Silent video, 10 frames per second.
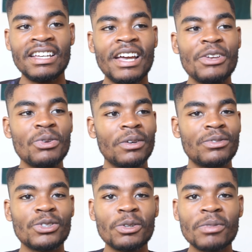And you have
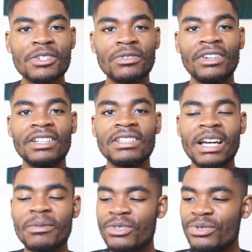so much free
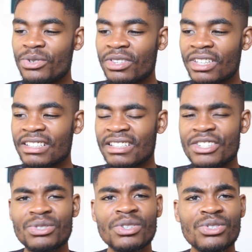time to do things
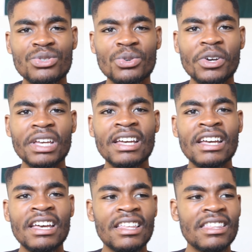that you enjoy,
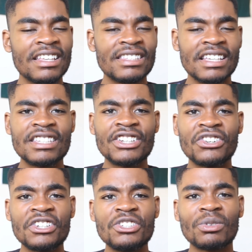things that
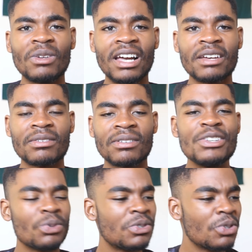enrich your life. And
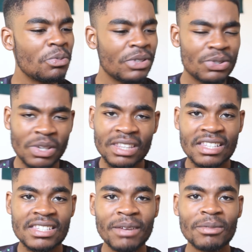you'll still be doing the
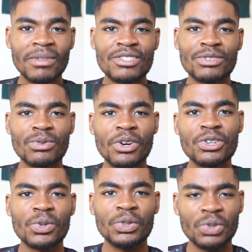same amount of work
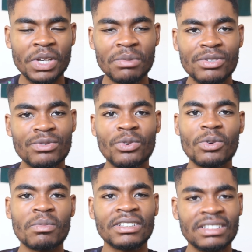you were doing before,
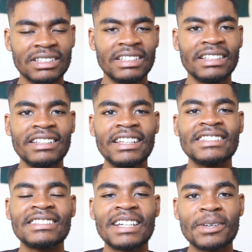but in
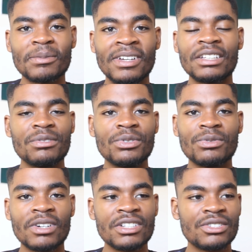less time. And if you've
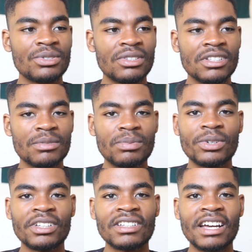watched to this
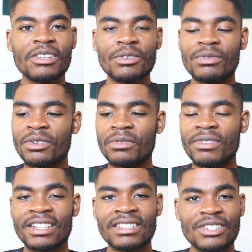point, I know for a
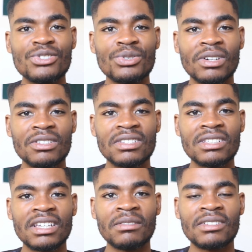fact that you want to
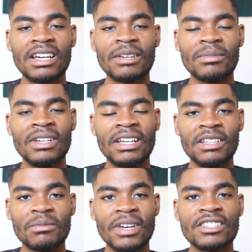save time
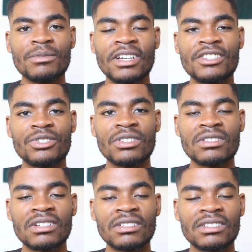and maximize your
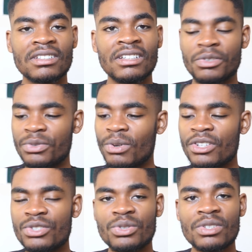results. So if you want
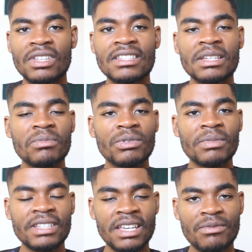to do that,
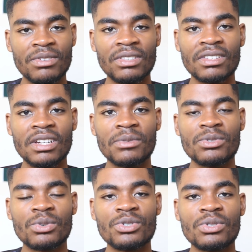implement everything that I've
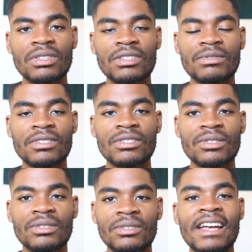told you in this
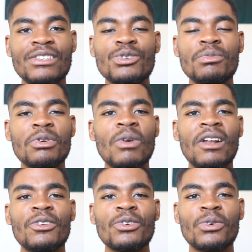video, and you'll be
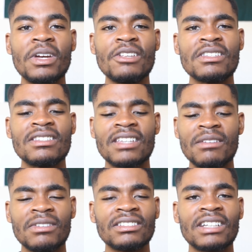well on your way to
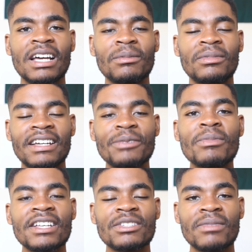saving time and
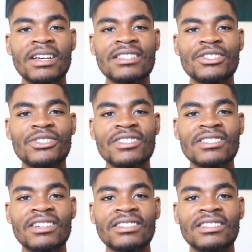maximizing your
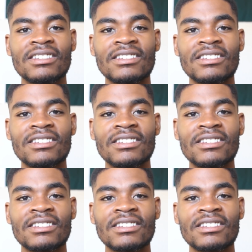results.